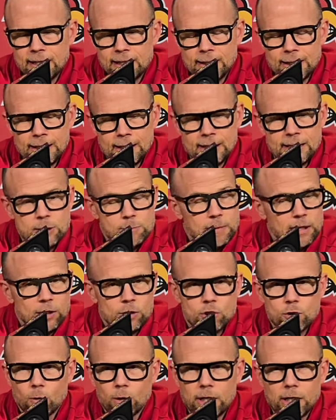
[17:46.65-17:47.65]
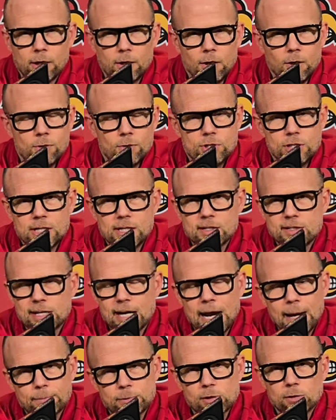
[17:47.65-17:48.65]
And he's been a joy to coach. He
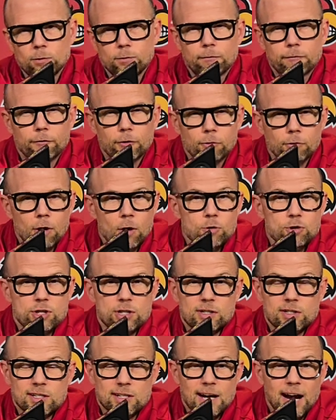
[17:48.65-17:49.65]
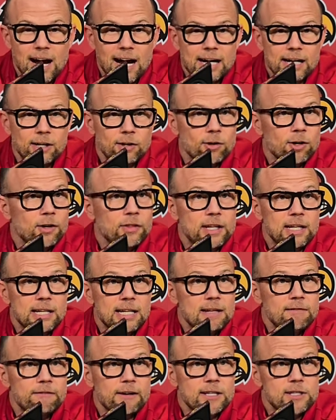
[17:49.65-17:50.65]
is an absolute ferocious tiger on the
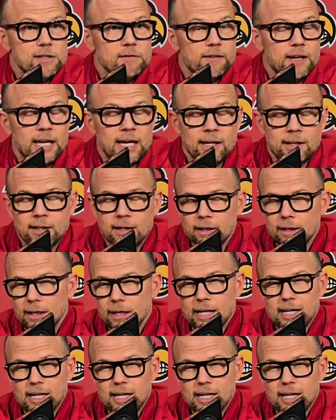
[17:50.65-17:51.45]
defensive end.